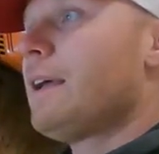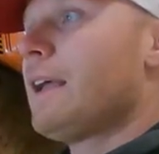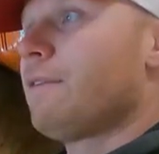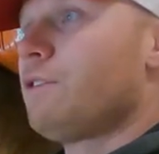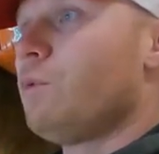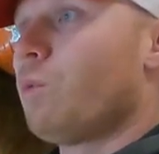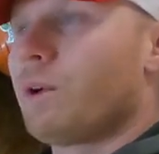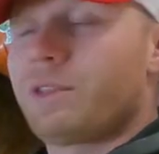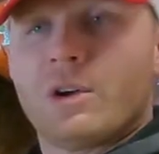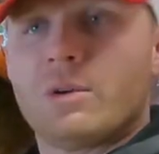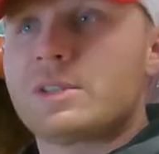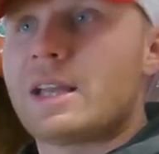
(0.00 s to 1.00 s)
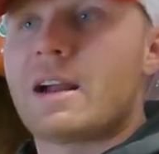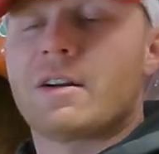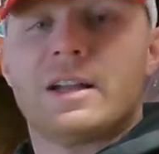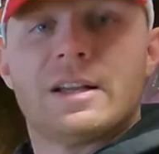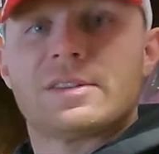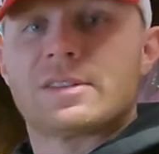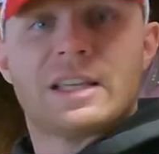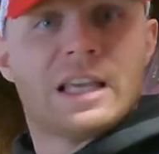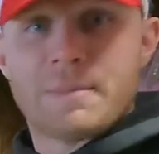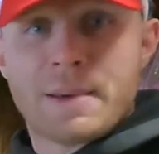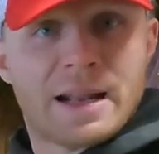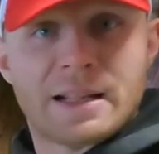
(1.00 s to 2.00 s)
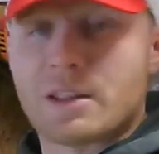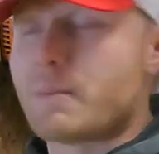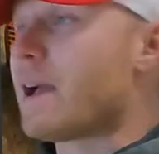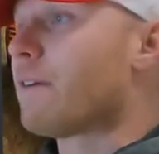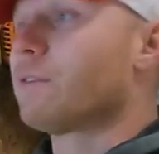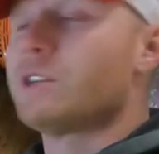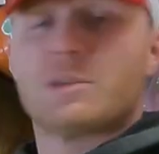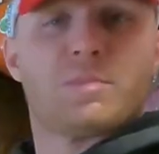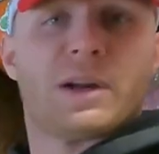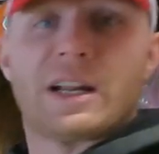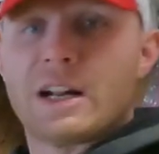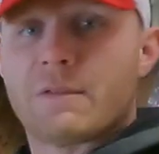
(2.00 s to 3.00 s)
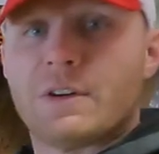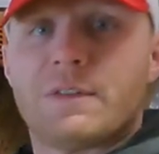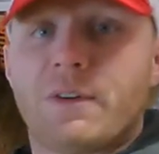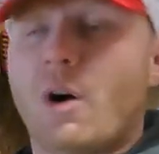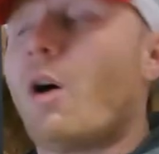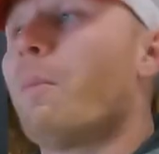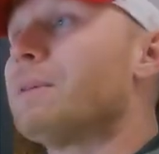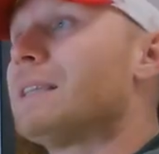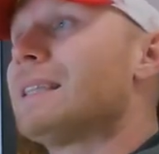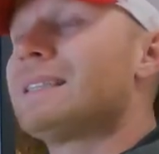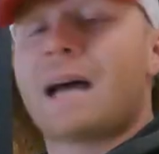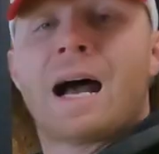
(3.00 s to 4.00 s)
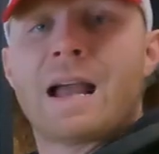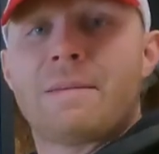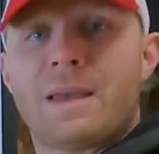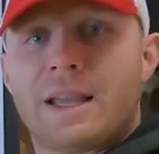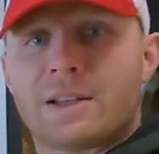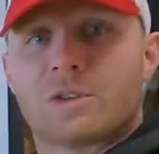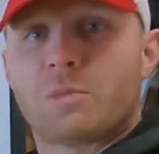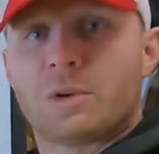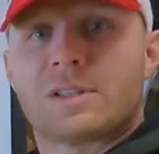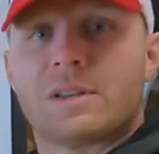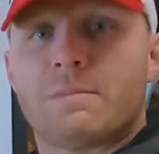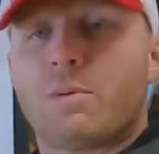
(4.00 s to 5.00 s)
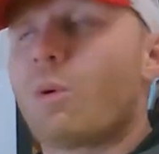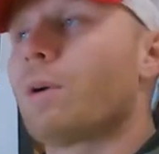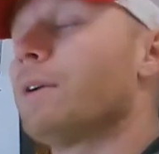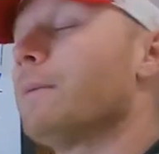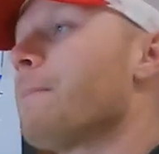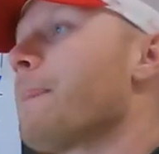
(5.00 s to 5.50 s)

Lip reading: If you want those areas, keep hitting them every spring and every fall. But the timing is what's important.